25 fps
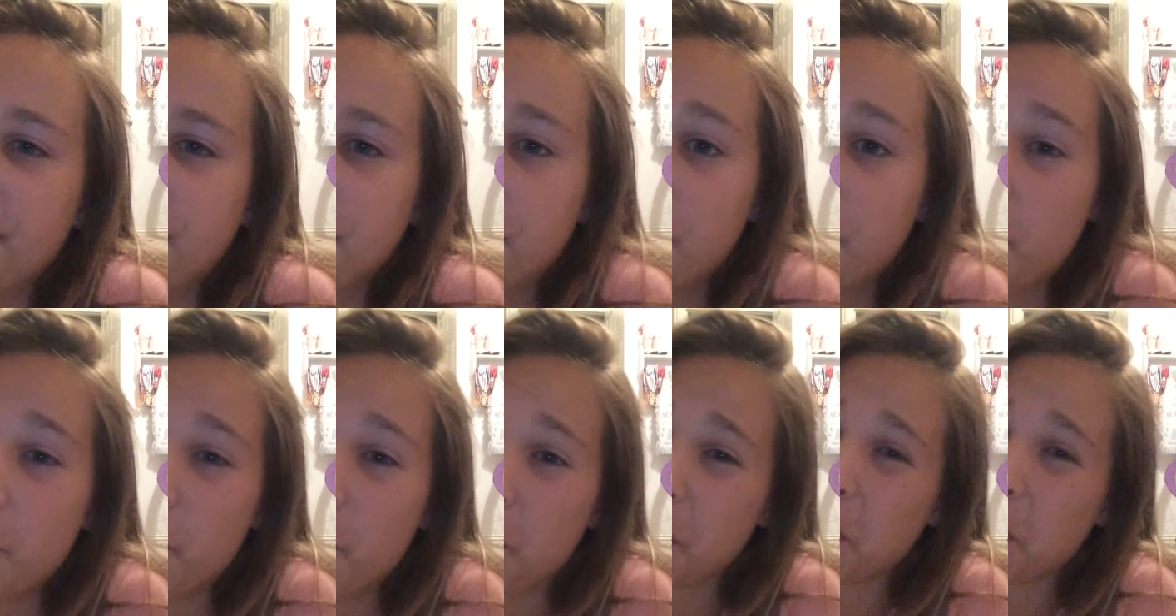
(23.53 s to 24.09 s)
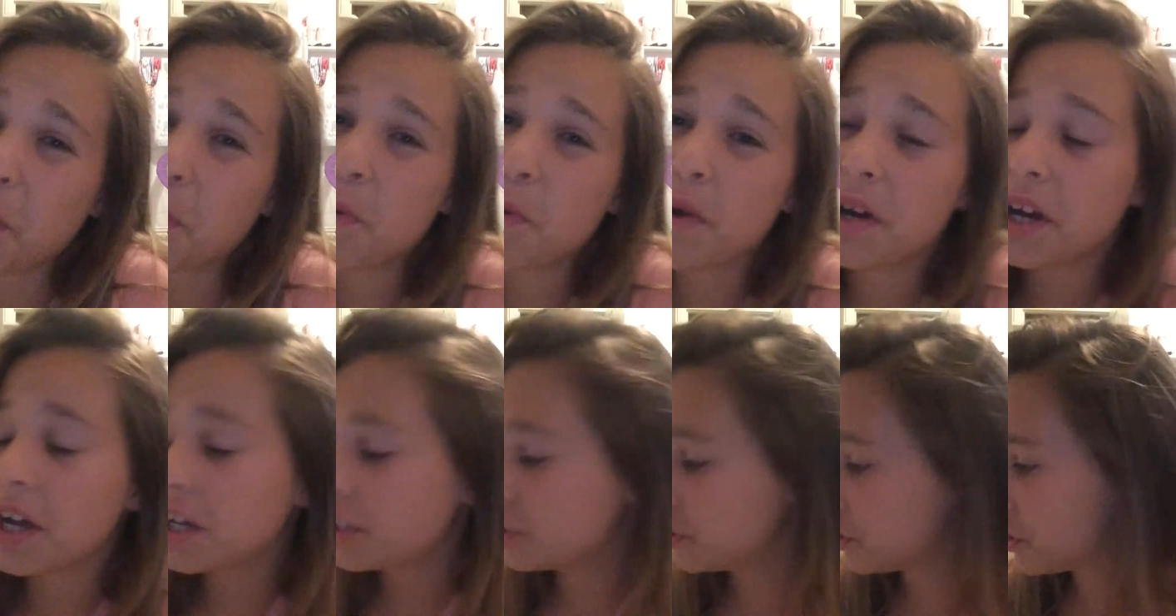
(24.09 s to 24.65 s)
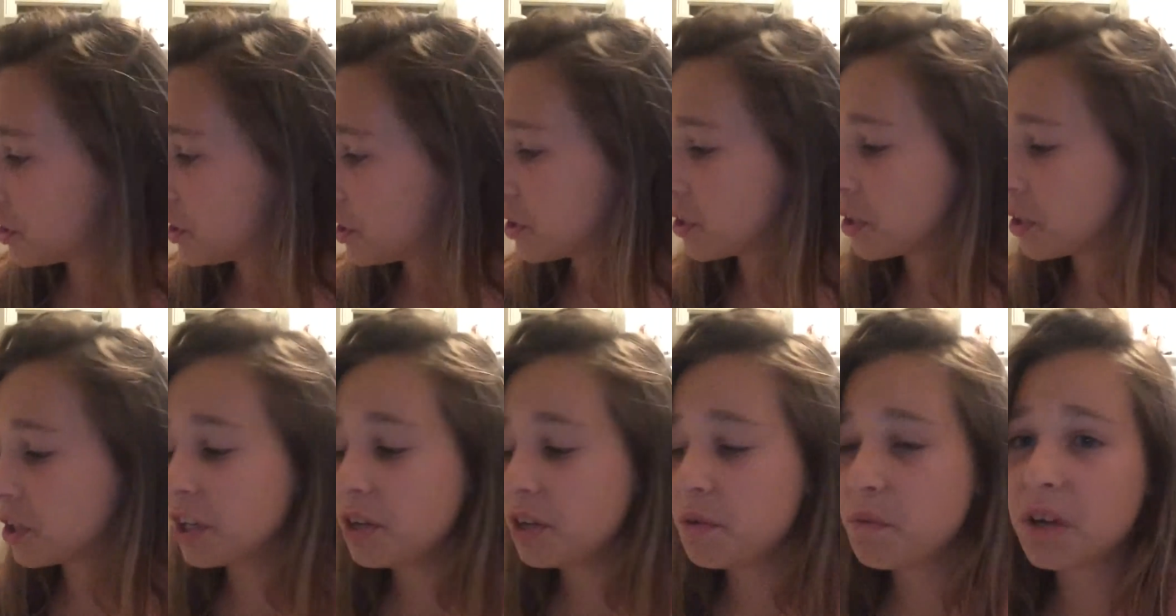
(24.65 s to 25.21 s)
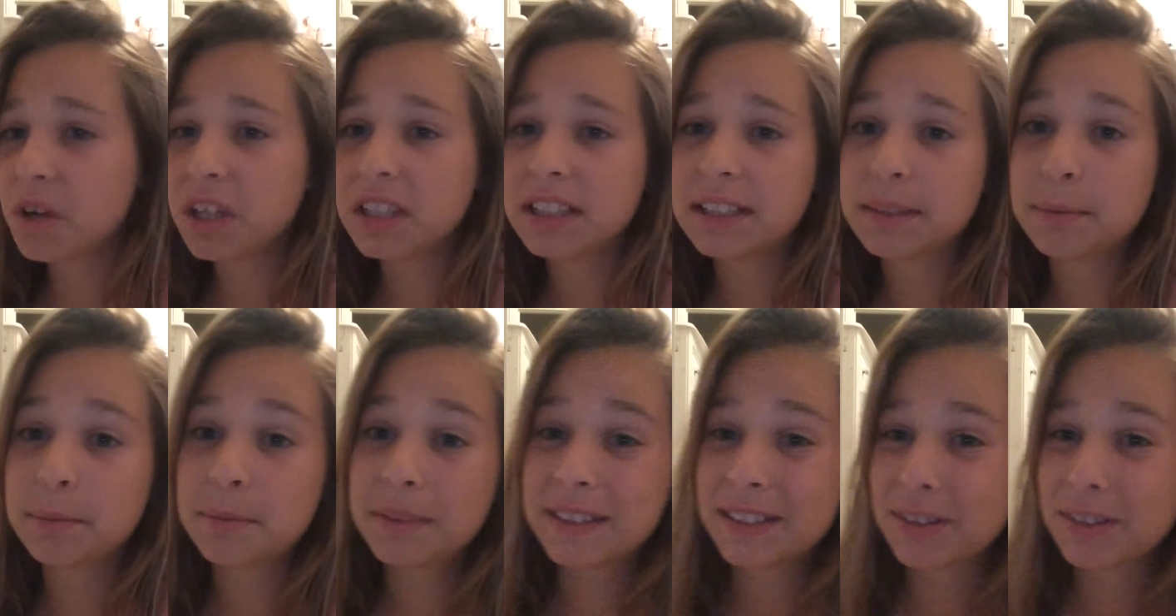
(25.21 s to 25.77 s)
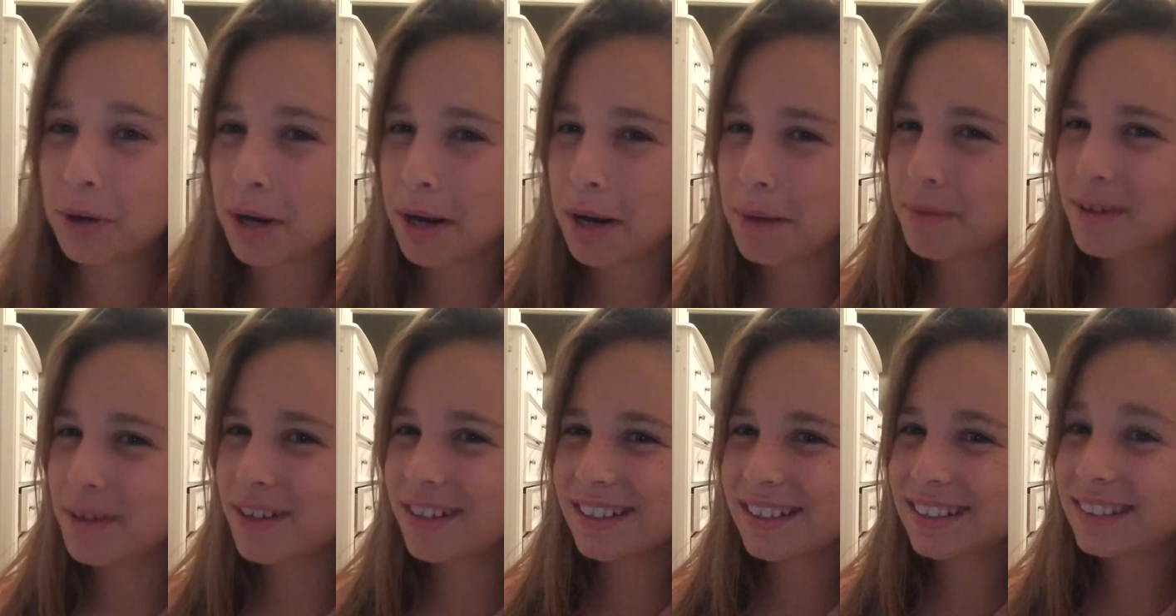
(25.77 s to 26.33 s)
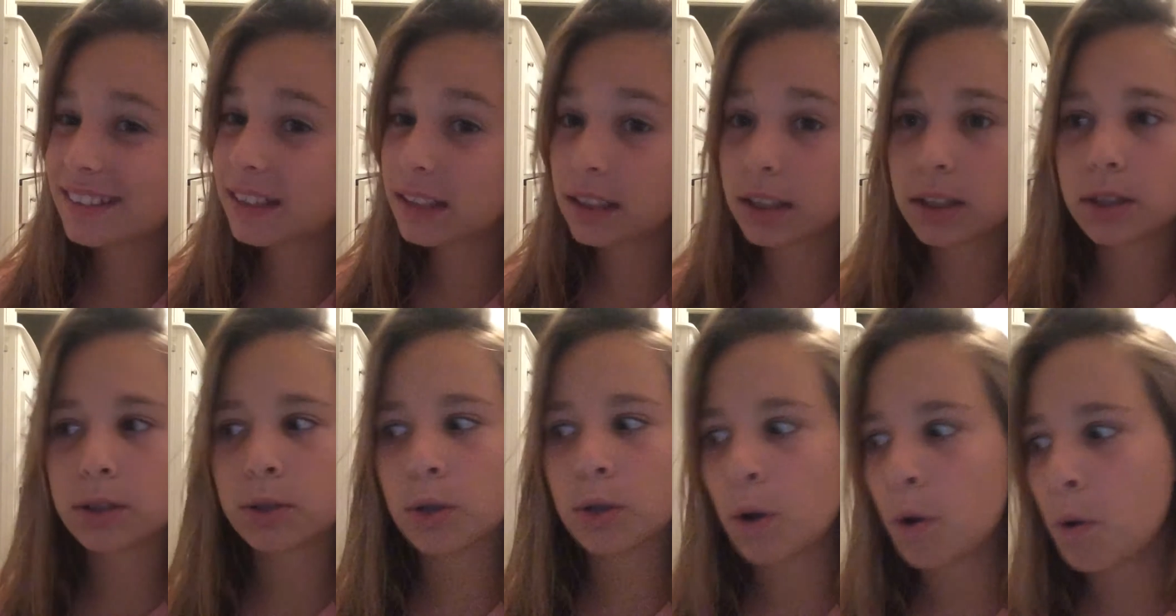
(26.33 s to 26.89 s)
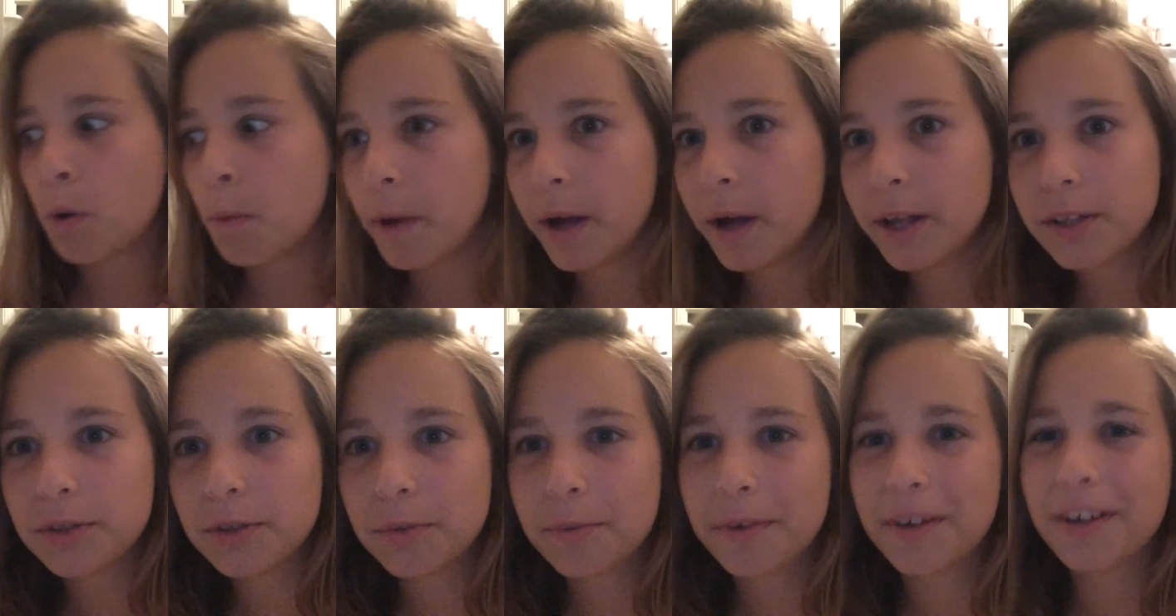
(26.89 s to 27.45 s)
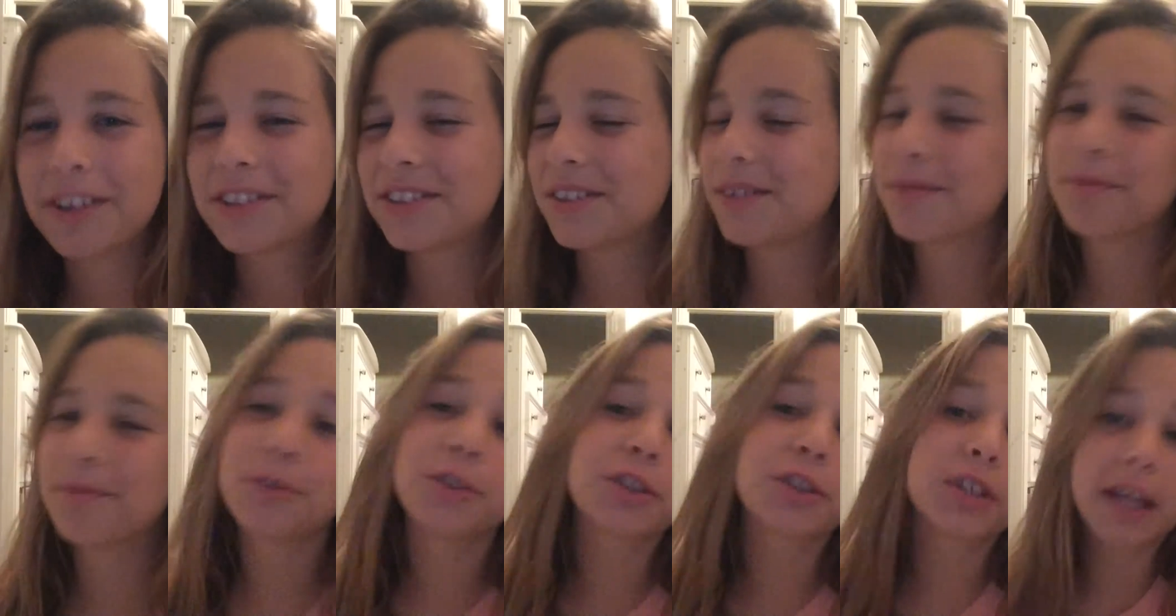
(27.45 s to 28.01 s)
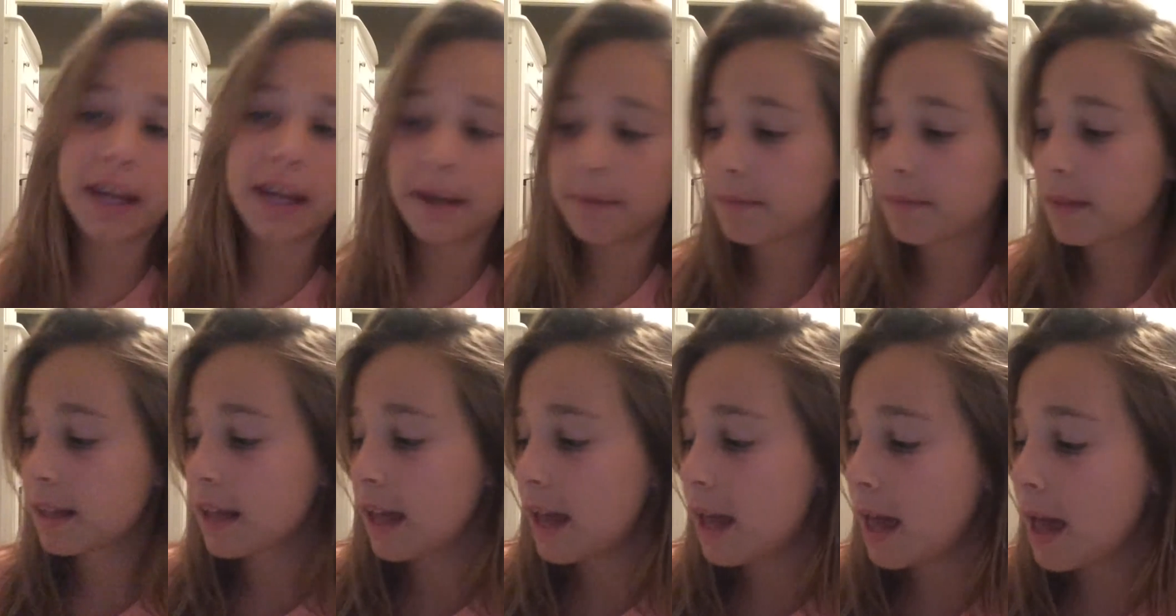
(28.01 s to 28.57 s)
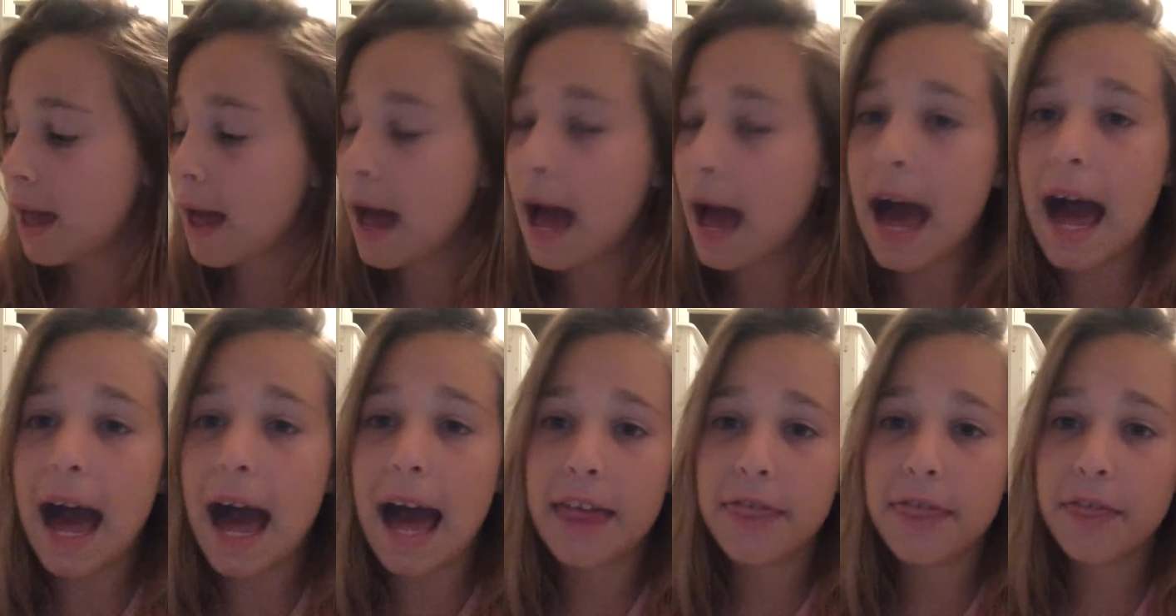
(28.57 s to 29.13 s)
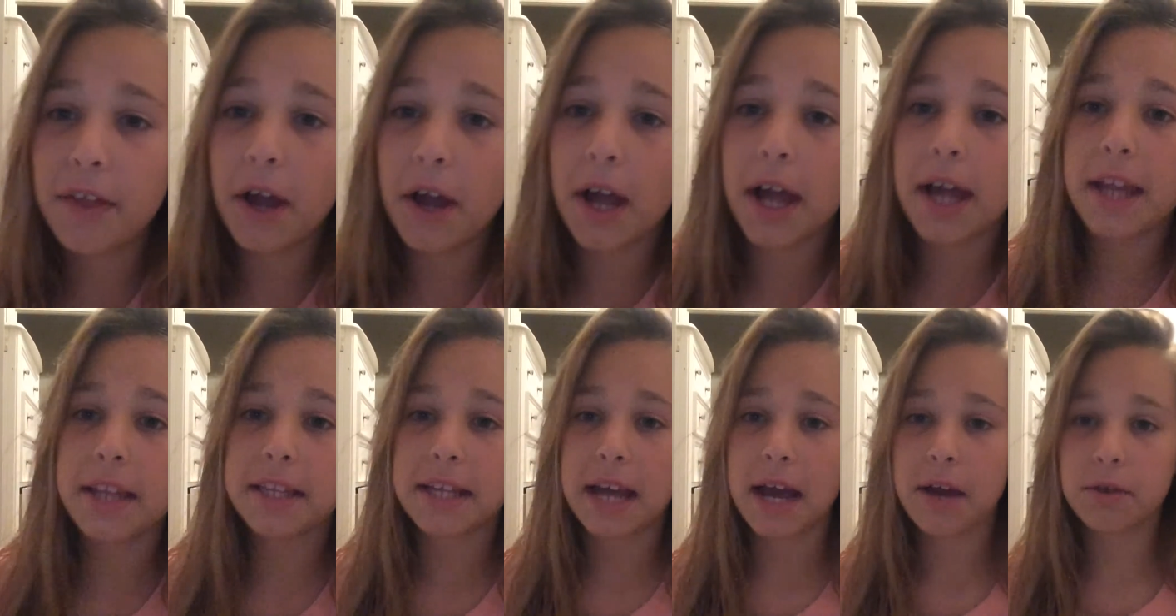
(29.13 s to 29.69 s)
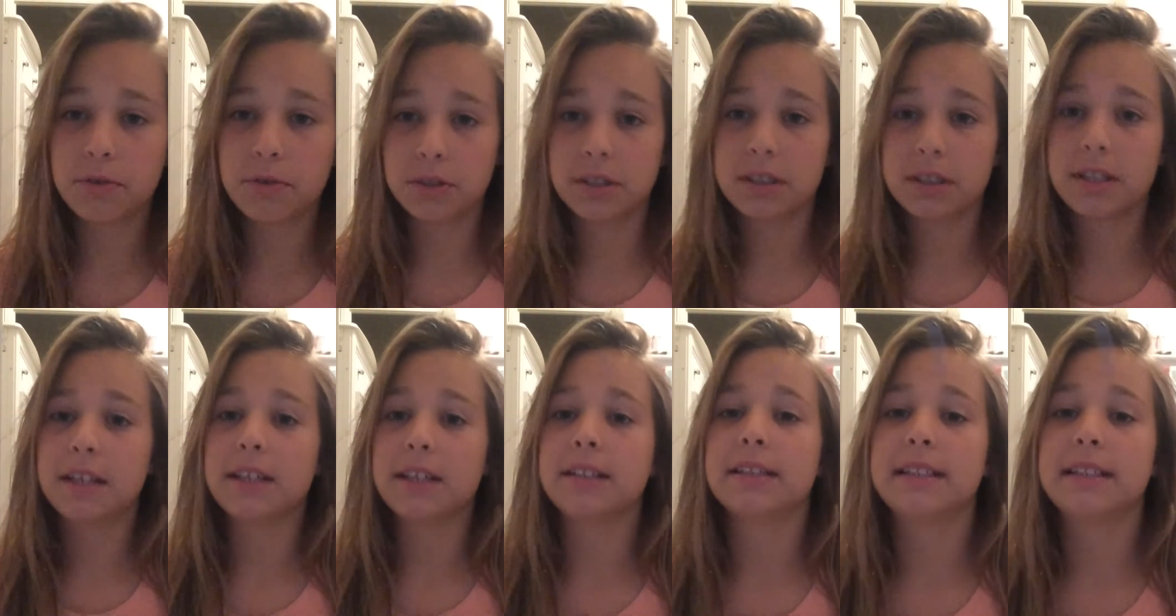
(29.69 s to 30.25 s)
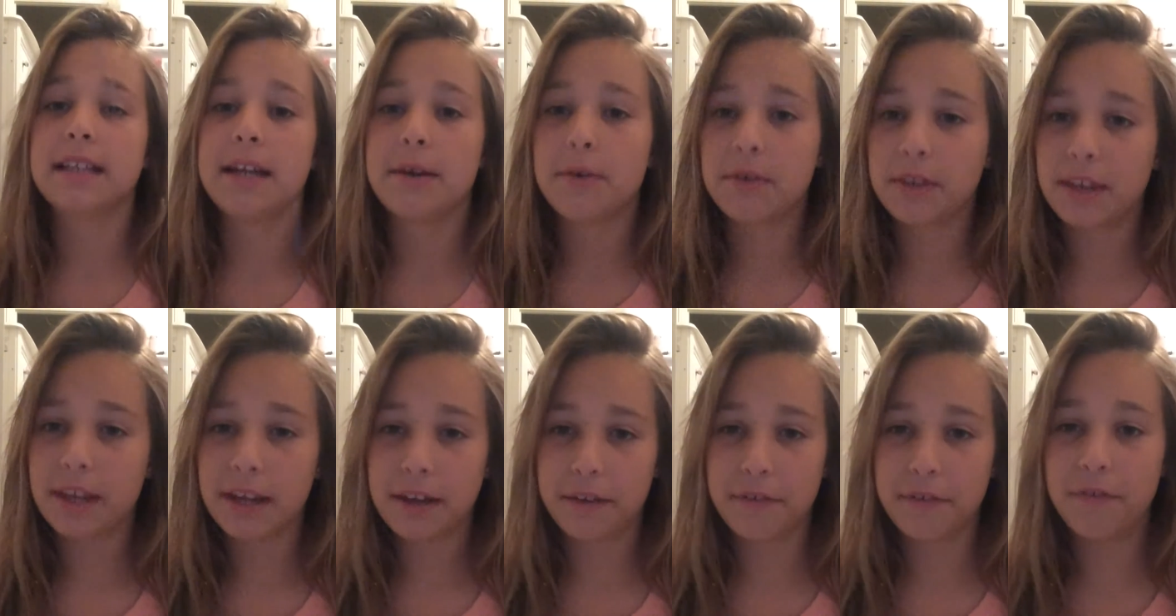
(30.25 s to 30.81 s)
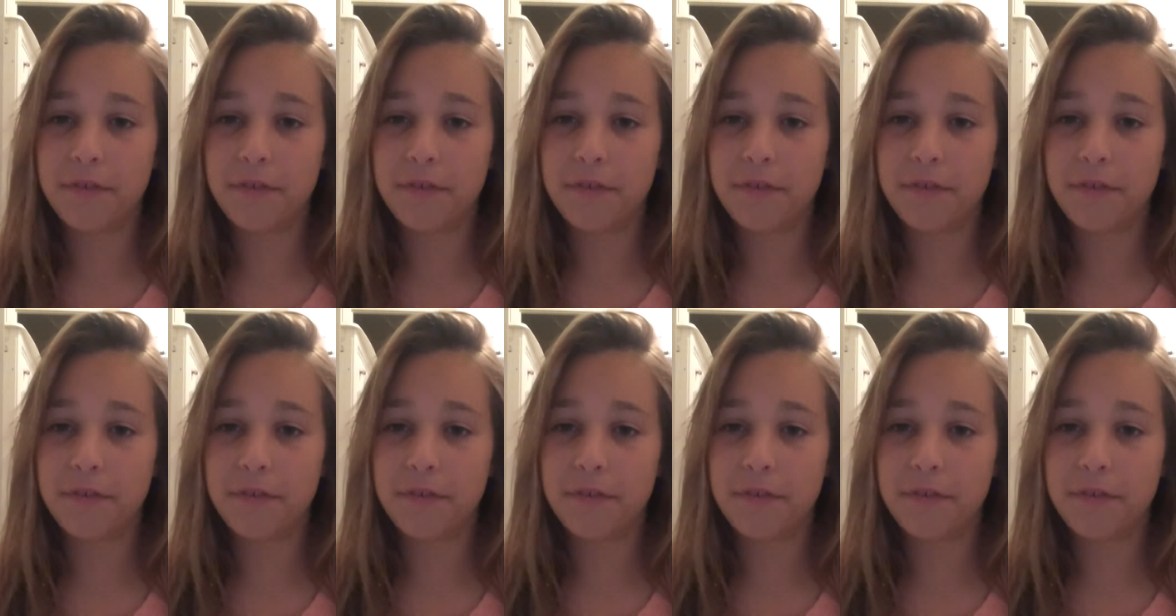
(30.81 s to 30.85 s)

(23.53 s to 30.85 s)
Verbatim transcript: for 131 subscribers. So much. Oh so I'm just kidding. I thought I was just gonna stay with like